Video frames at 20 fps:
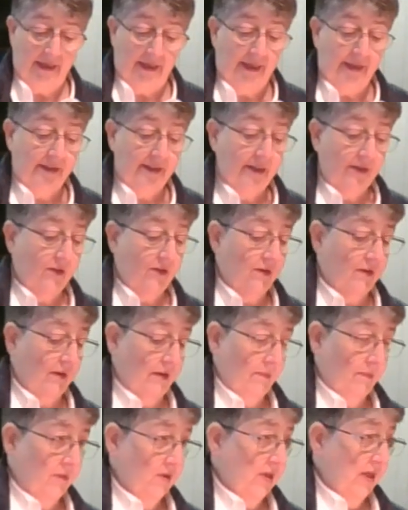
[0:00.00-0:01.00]
And yes,
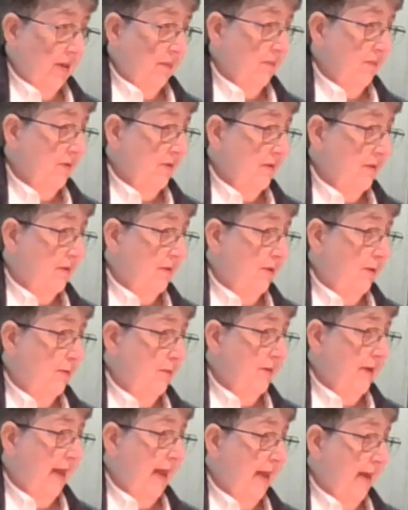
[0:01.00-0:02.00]
um, James
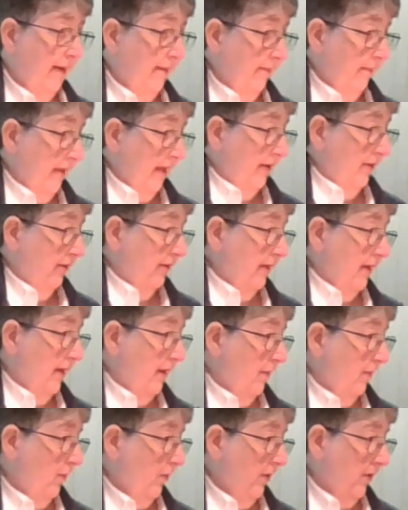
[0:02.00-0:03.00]
2.10, I looked it
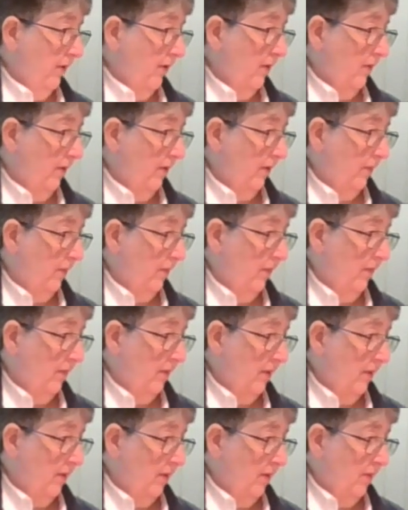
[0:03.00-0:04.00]
up while you were
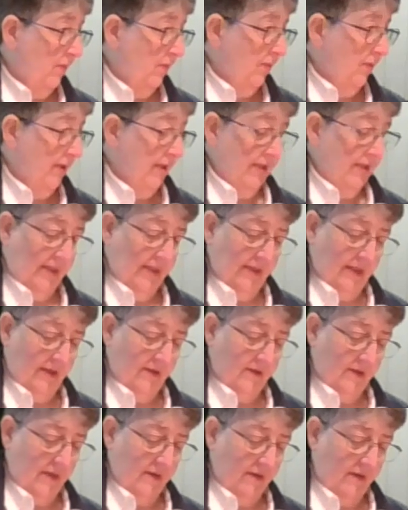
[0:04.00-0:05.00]
preaching,
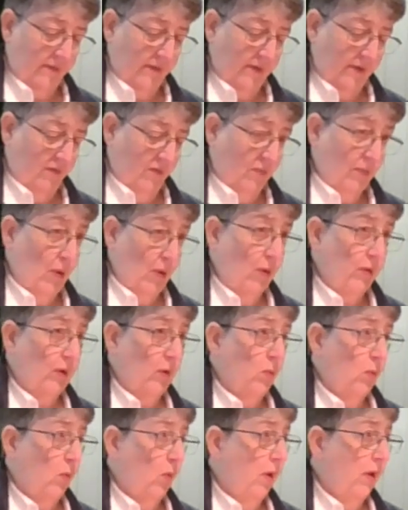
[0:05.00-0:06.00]
that says if you've
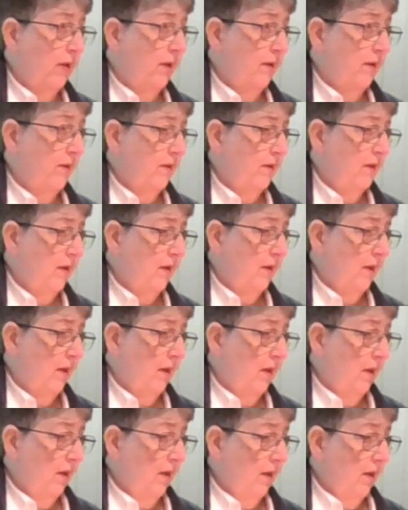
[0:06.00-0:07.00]
broken one,
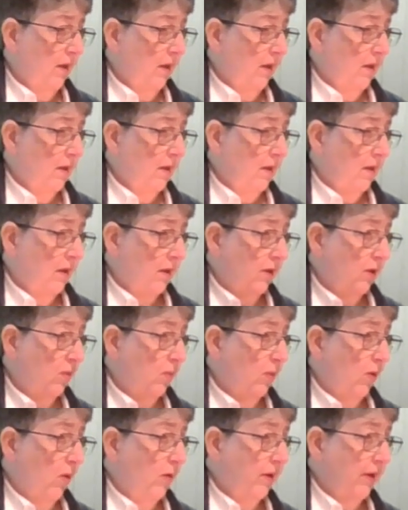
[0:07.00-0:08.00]

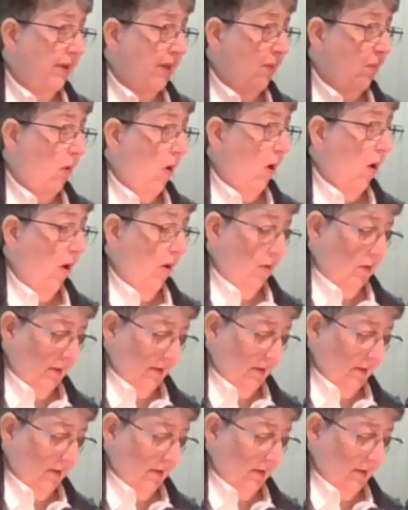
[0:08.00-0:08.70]
you've broken them all.